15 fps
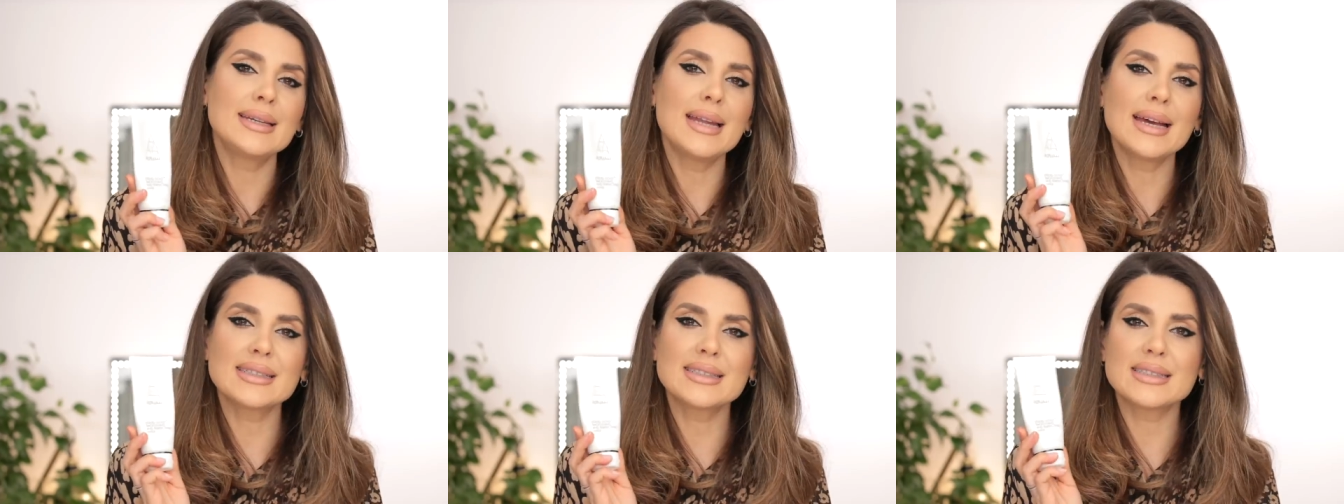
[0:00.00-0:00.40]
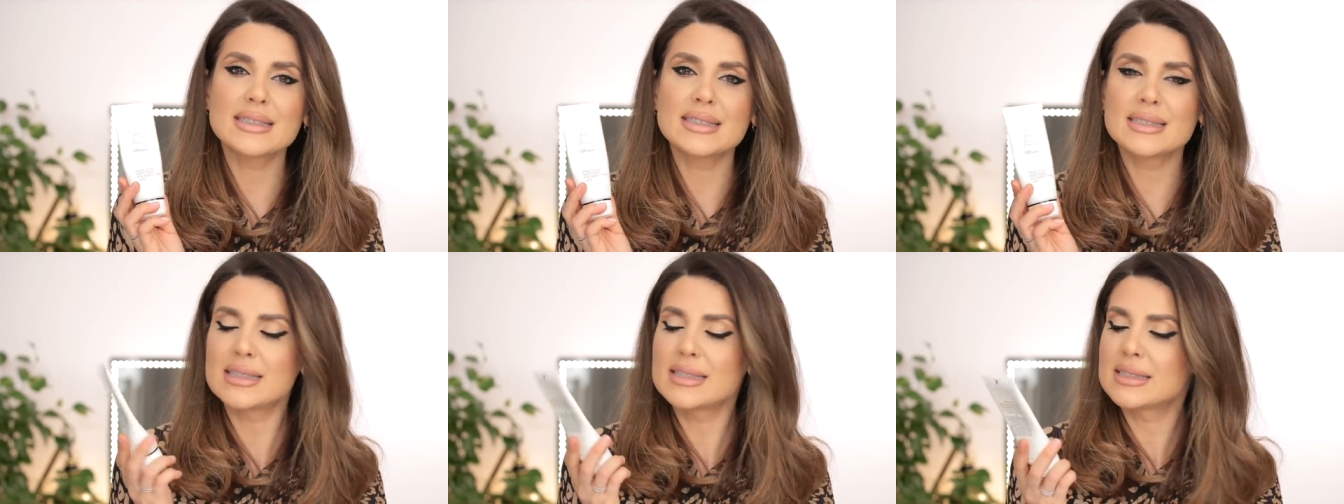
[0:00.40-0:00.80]
Next
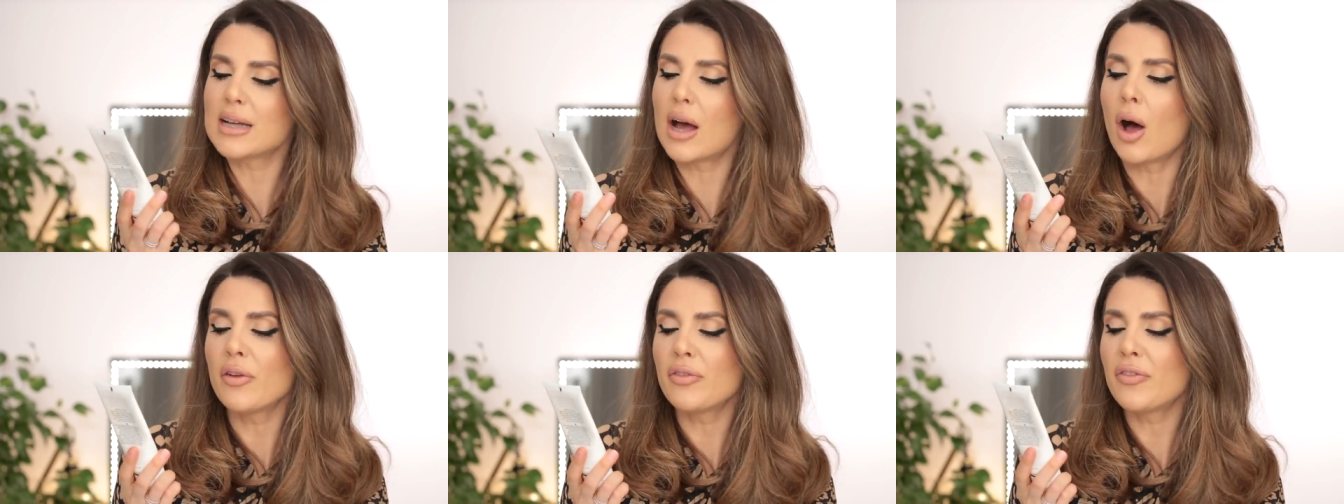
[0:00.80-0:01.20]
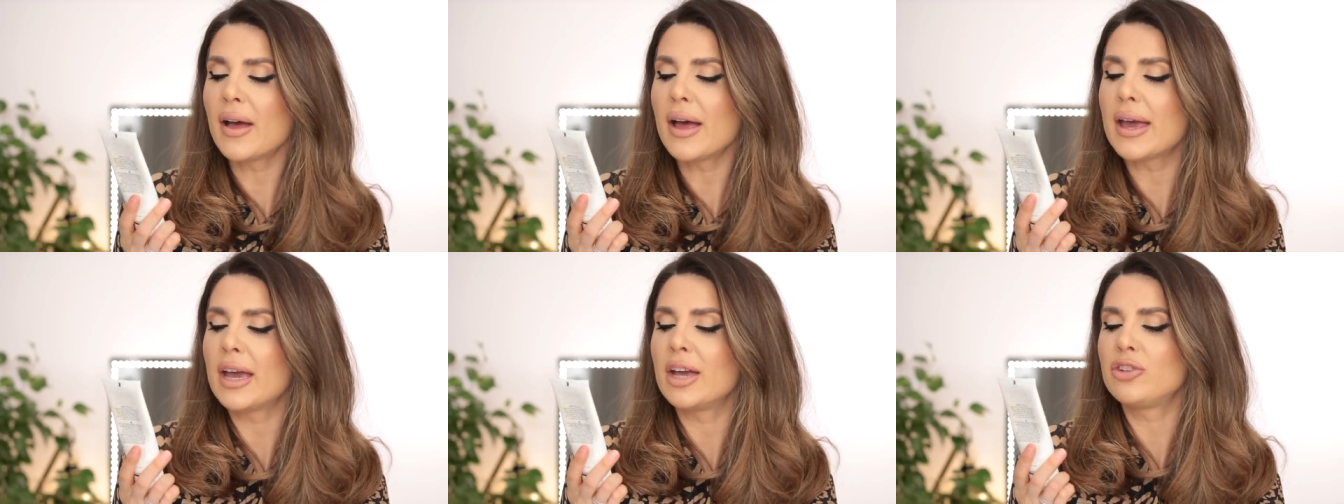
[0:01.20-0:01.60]
is this
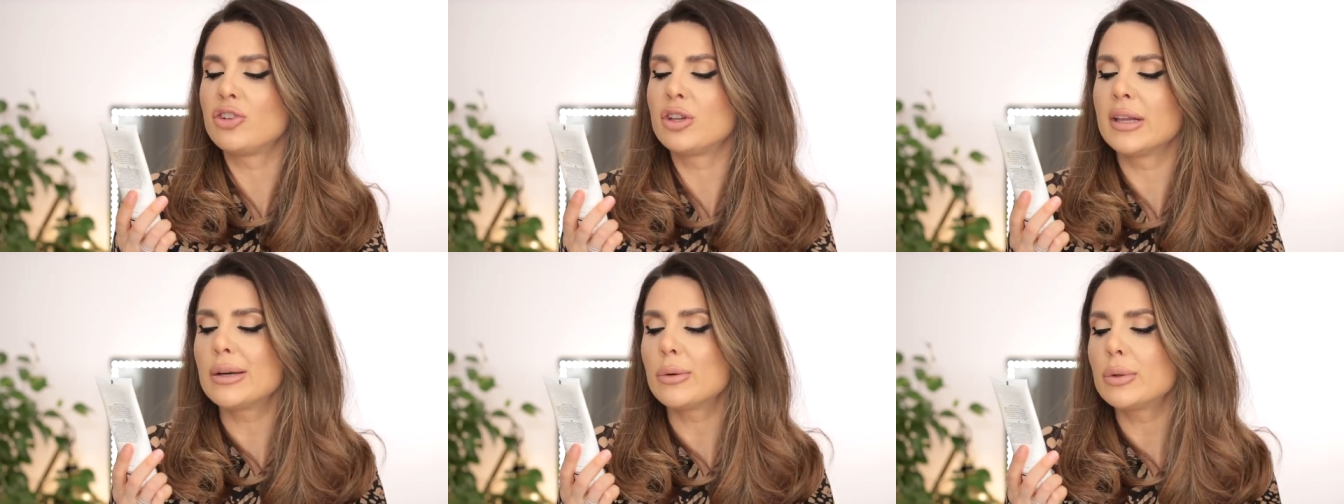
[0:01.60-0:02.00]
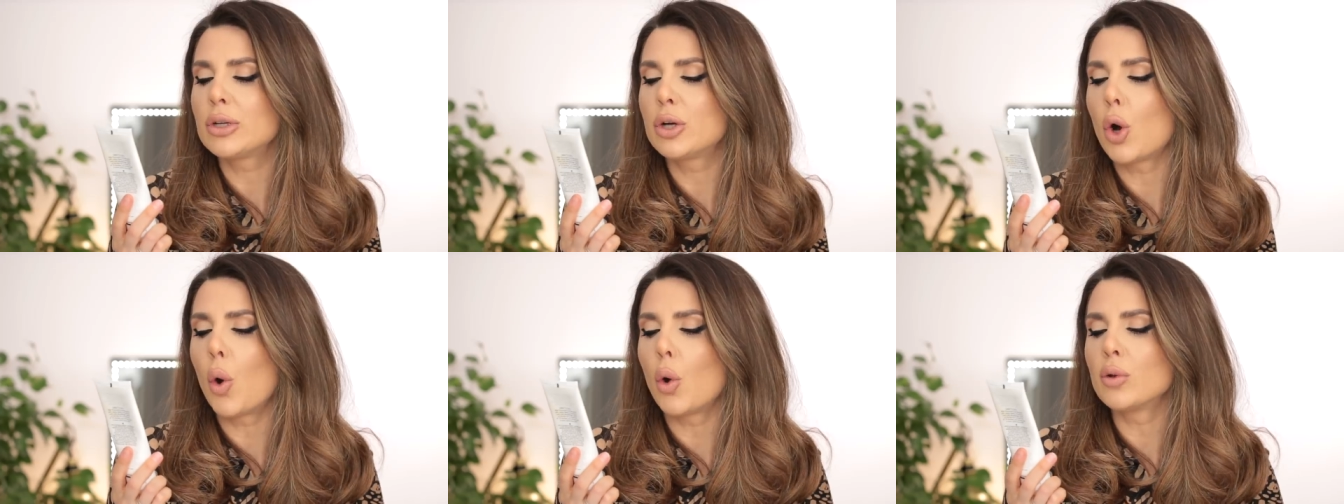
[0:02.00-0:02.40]
Alpha H
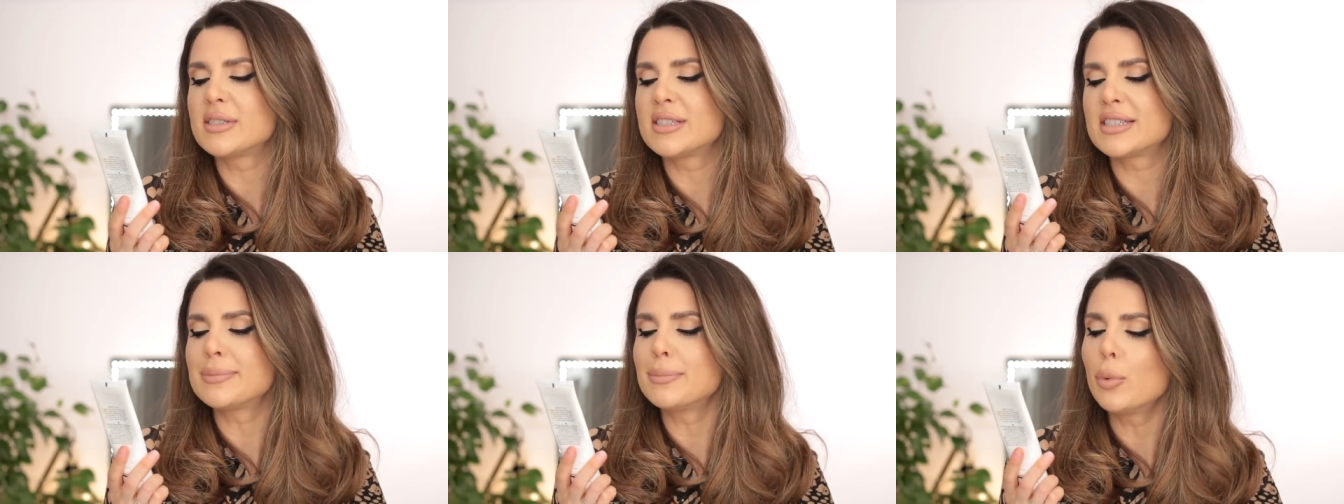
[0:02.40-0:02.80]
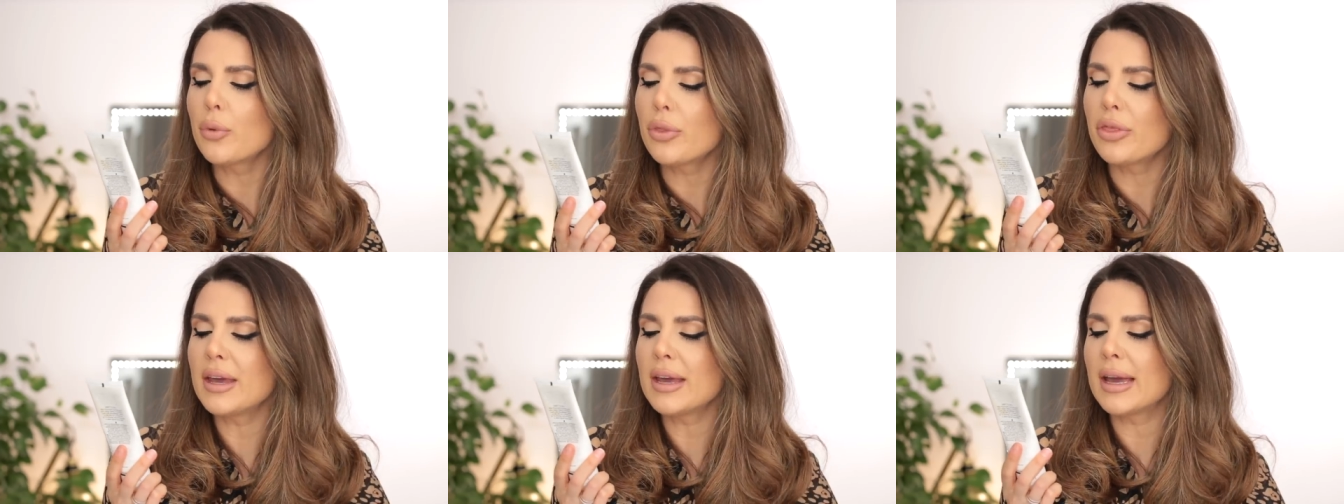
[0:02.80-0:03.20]
Liquid Gold
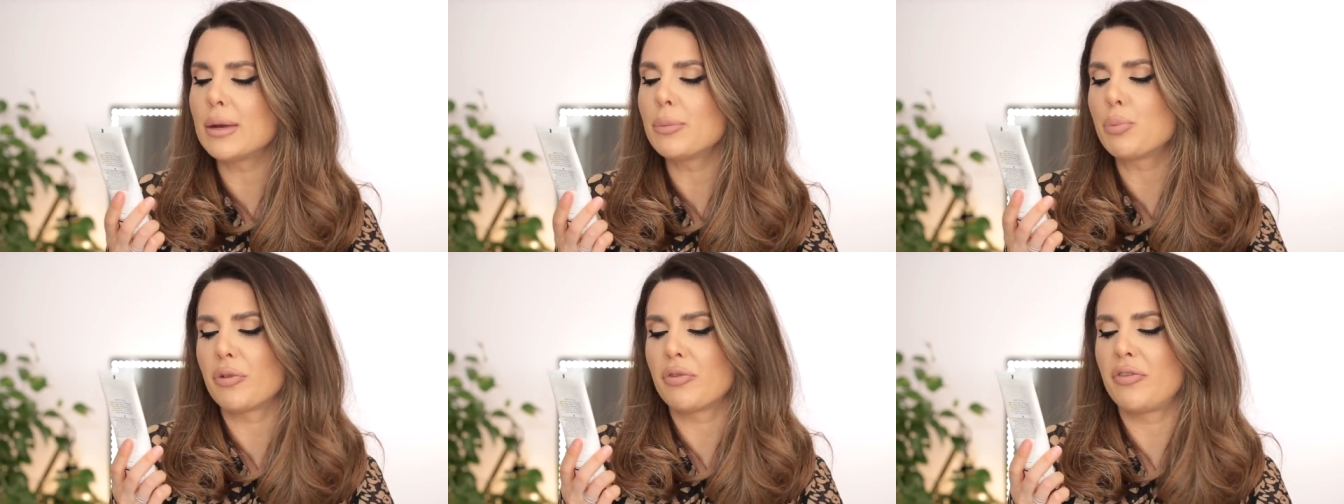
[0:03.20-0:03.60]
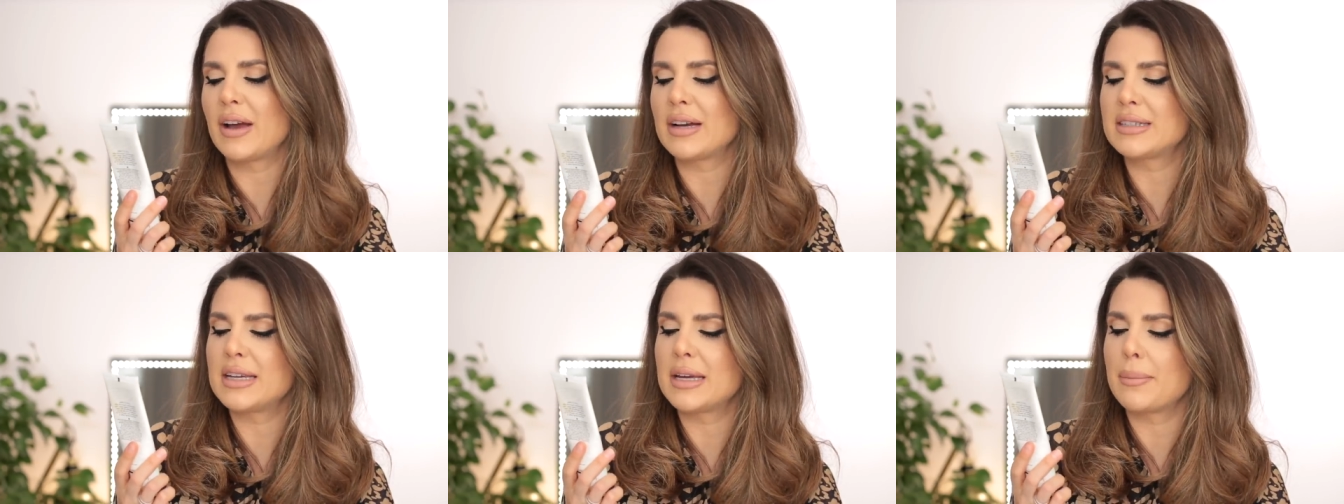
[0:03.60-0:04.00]
Smoothing and
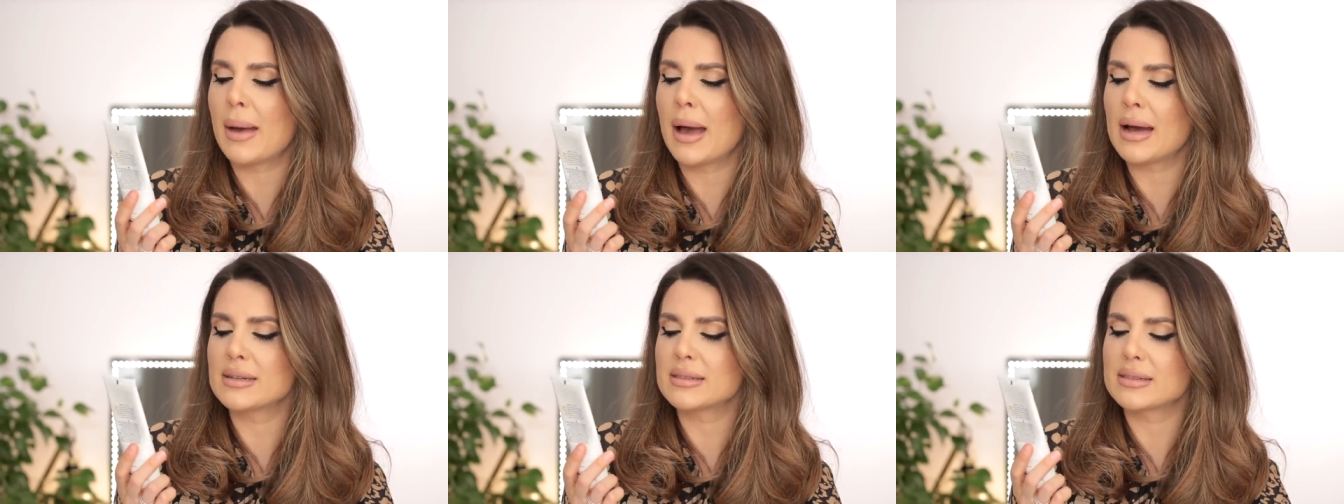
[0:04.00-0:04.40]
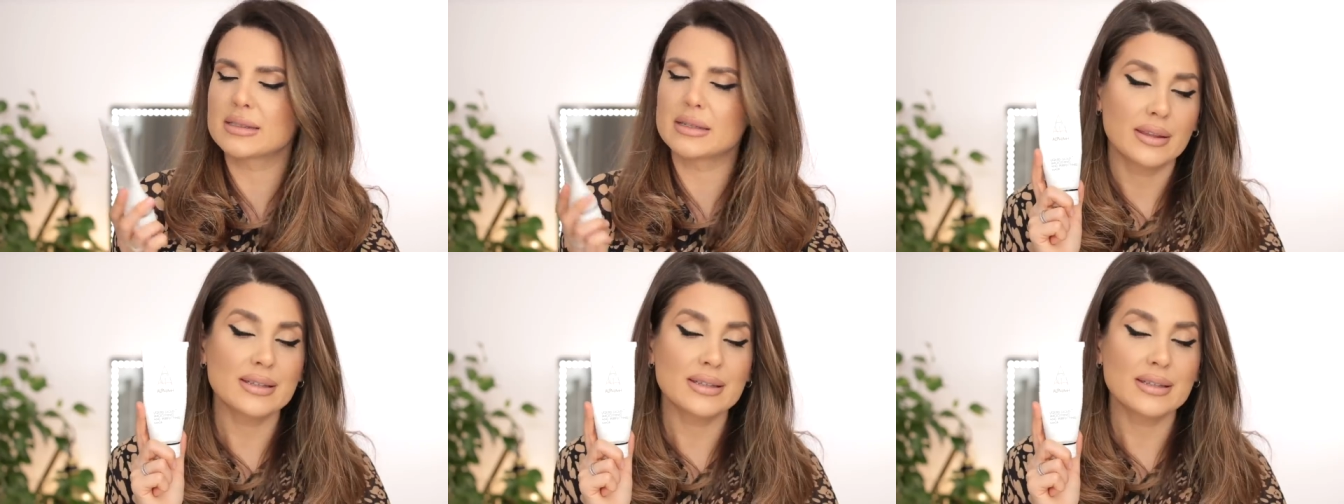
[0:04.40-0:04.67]
Perfecting Mask.